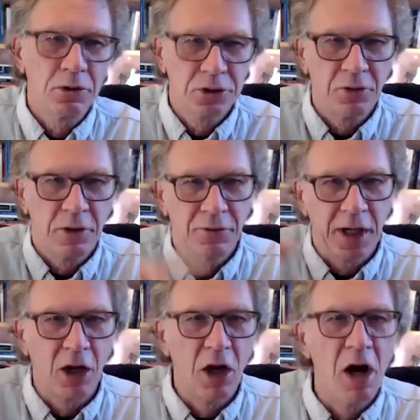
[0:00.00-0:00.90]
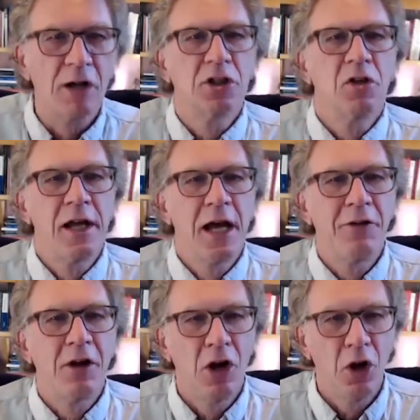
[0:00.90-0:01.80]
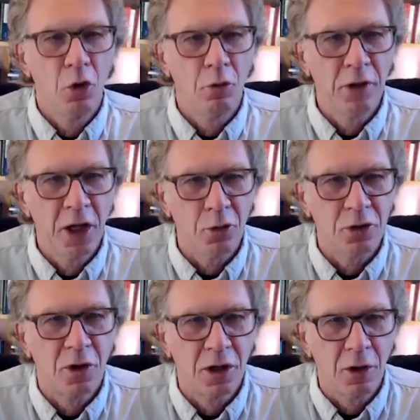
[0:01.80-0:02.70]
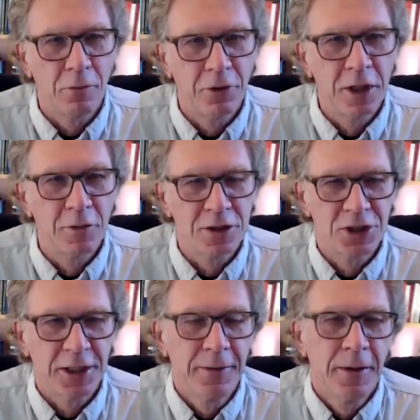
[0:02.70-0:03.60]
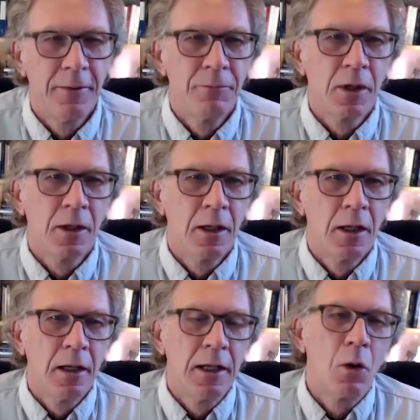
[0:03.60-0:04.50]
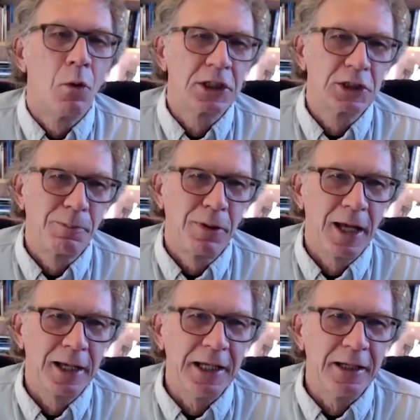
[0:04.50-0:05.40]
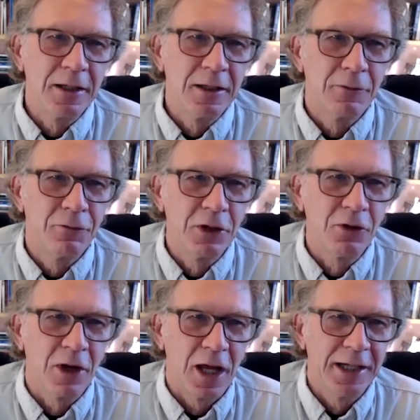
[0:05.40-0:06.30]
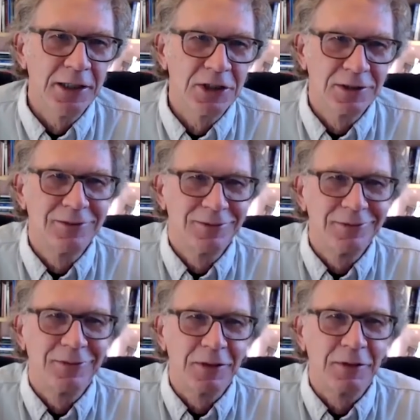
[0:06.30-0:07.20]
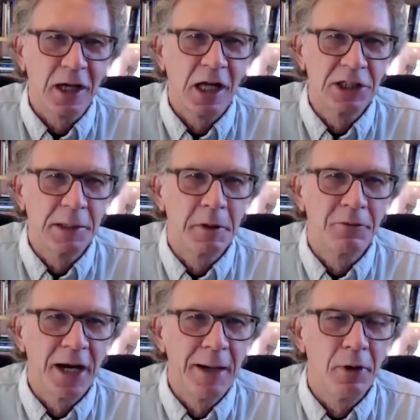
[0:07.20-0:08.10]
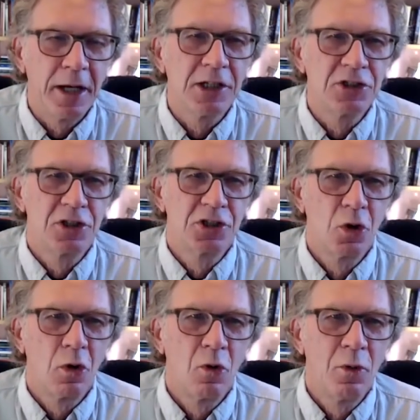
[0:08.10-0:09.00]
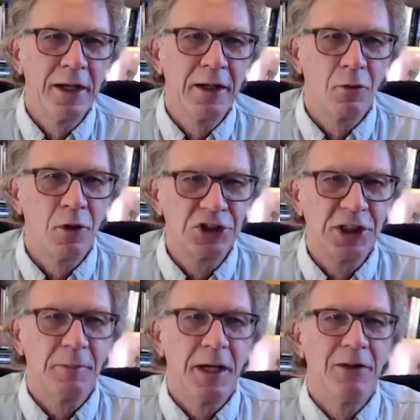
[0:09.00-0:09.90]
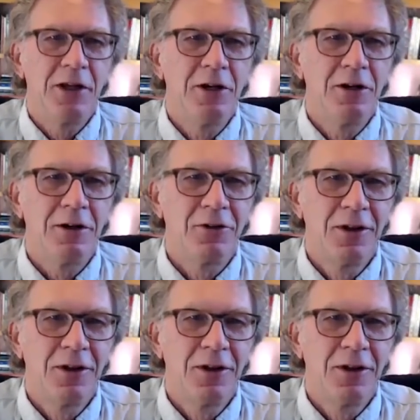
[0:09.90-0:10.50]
So they're very long, so they have a low note or a low frequency. Now, what's plucking the field lines, causing them to vibrate, is the solar wind rushing by the Earth.